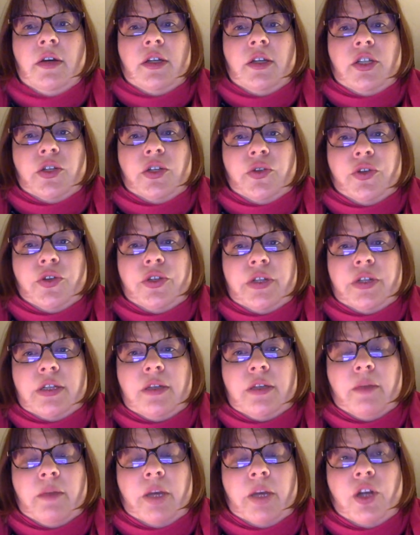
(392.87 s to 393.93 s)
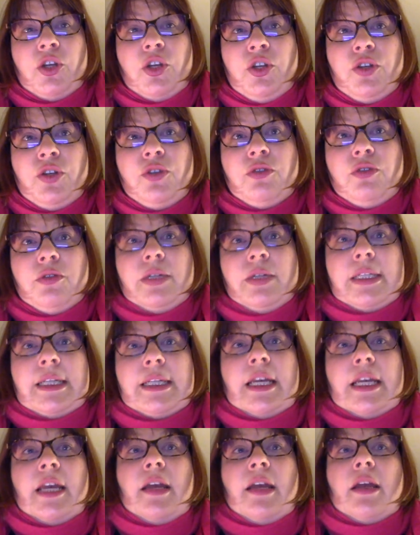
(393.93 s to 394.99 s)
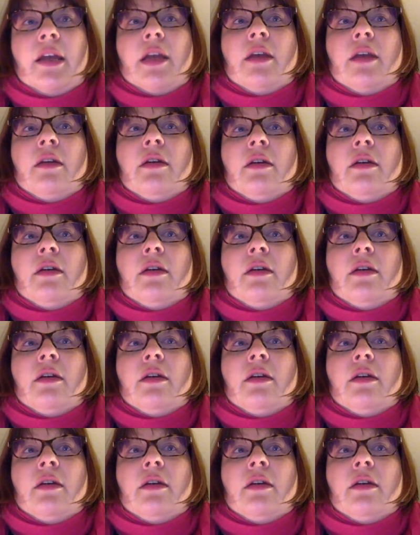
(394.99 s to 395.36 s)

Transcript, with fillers: children are doing something unusual is key.